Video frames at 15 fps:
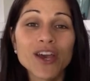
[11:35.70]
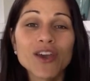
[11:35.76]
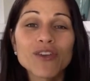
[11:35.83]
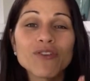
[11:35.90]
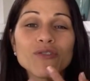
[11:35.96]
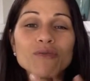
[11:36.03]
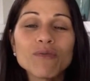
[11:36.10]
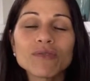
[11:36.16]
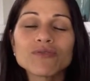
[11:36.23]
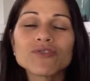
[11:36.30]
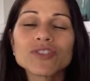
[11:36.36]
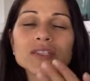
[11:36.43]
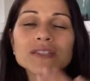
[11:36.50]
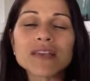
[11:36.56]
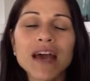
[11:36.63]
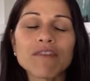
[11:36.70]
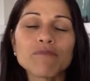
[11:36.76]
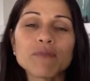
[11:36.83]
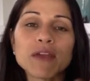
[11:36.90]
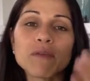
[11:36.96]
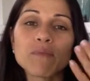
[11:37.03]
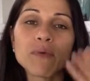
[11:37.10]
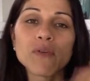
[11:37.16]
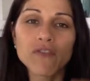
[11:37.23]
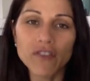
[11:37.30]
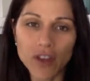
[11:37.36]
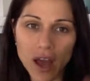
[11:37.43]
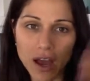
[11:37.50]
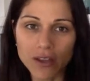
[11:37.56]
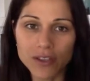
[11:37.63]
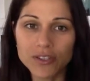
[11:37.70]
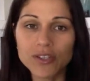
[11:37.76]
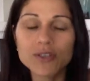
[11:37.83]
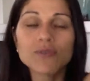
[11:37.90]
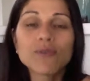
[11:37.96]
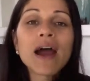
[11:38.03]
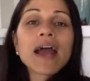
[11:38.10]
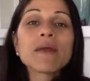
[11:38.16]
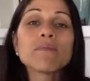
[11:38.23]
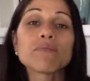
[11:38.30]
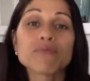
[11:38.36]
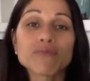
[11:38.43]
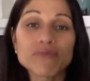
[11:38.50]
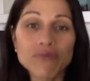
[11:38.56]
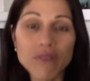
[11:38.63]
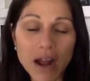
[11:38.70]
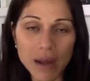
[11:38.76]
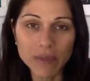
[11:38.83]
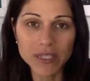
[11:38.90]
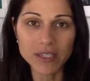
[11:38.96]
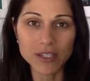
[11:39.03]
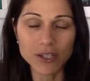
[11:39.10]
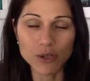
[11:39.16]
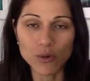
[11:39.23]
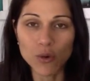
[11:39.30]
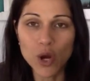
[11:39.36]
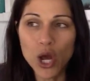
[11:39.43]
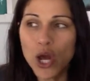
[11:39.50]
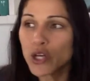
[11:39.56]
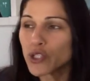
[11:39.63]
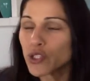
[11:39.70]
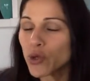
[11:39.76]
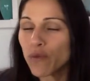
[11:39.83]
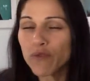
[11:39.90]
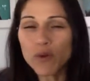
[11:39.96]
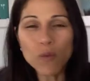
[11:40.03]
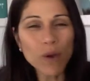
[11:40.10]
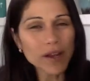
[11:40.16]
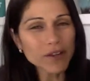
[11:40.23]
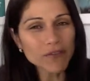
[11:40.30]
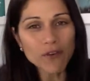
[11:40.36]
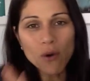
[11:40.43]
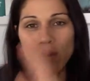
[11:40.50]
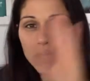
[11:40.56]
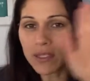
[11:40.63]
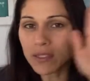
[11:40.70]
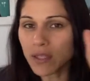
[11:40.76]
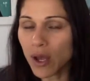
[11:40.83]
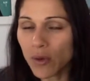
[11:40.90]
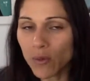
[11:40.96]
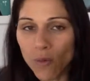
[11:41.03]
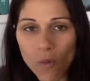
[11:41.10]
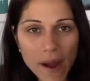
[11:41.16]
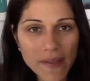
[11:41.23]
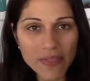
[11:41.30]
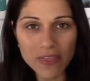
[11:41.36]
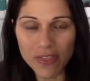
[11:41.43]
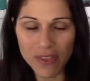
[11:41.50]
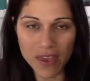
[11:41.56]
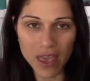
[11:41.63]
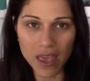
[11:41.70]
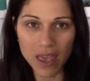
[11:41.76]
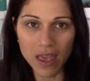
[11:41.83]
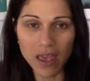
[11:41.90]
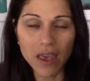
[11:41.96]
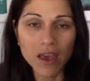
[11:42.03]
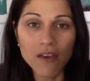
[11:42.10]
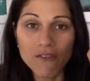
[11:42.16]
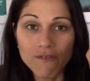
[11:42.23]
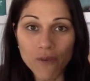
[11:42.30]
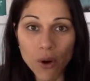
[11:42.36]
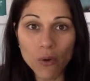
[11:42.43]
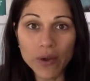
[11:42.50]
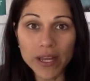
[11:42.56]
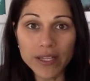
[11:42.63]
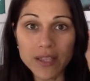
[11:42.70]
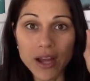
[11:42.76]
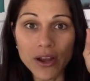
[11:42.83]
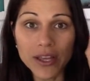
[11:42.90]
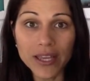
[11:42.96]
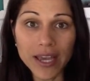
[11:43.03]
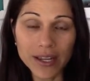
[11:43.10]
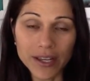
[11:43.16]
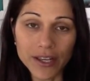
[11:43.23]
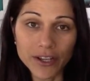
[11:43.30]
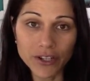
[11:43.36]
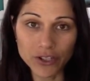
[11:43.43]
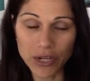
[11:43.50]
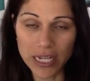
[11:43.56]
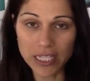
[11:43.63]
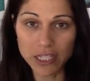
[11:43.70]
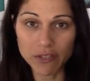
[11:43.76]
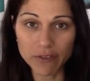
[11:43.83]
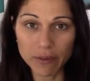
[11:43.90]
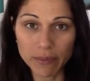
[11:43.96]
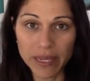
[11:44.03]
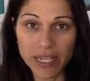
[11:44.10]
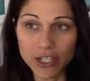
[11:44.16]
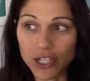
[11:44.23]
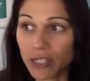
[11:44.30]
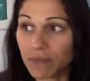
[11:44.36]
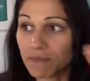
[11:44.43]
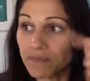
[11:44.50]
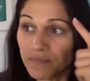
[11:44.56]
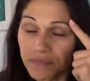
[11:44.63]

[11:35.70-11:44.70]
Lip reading: you will just have people flock to you. I promise you. So if you want to focus on one thing, focus on getting your transformation.